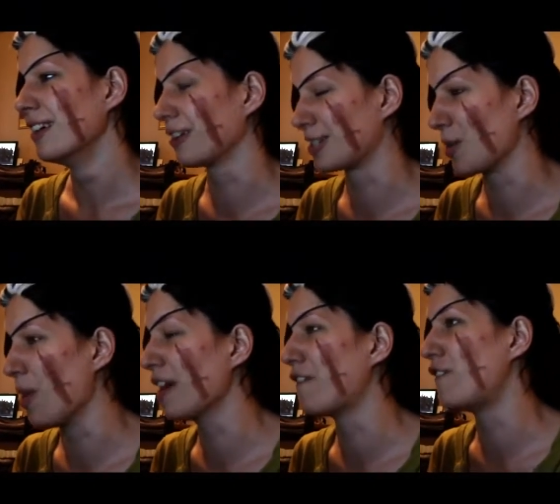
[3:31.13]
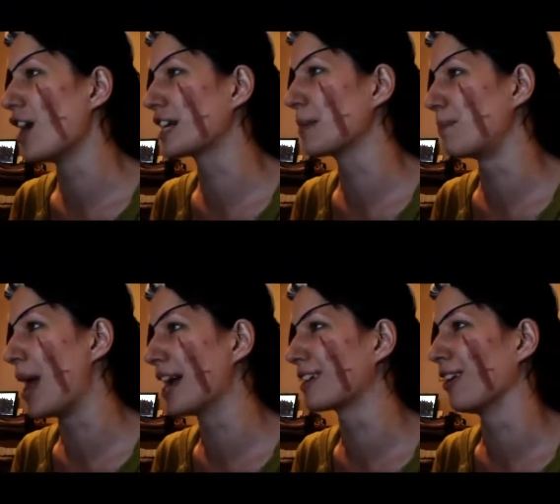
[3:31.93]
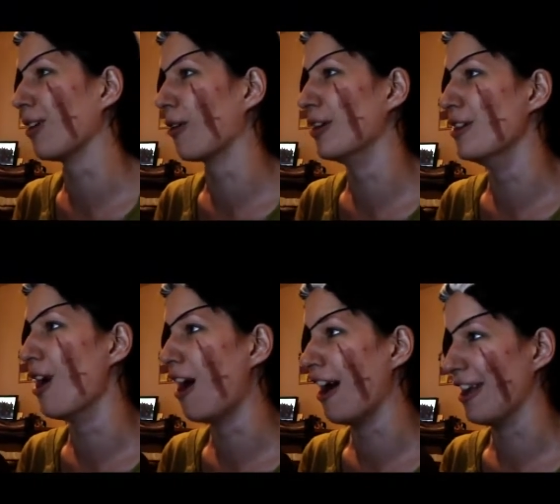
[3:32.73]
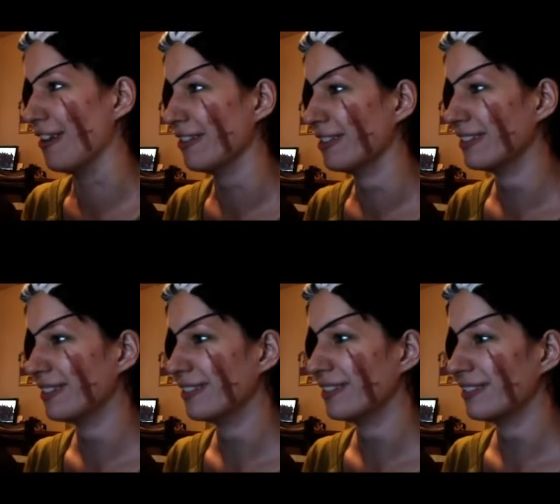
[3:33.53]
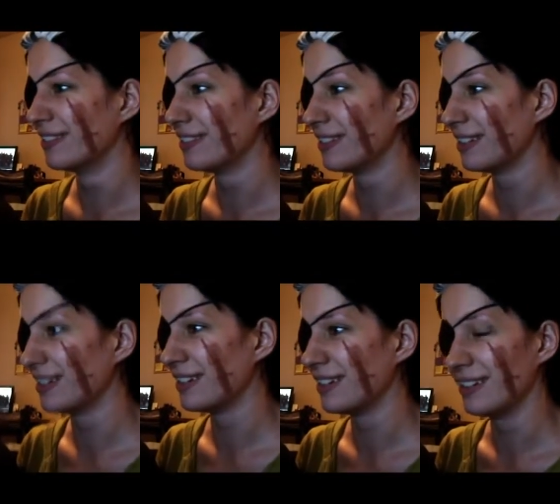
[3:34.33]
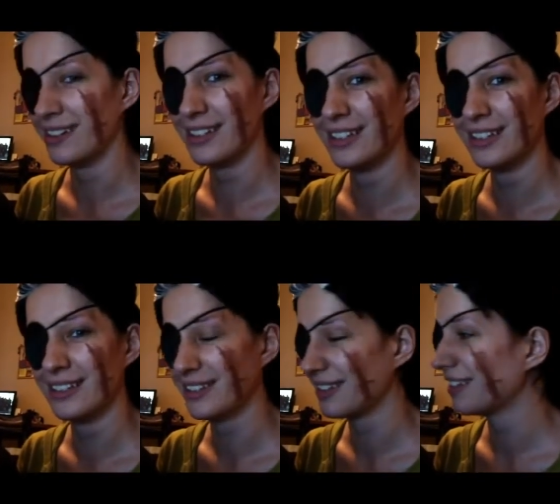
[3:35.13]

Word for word: Look, do you want a fucking pickle or not? Oh, the pain.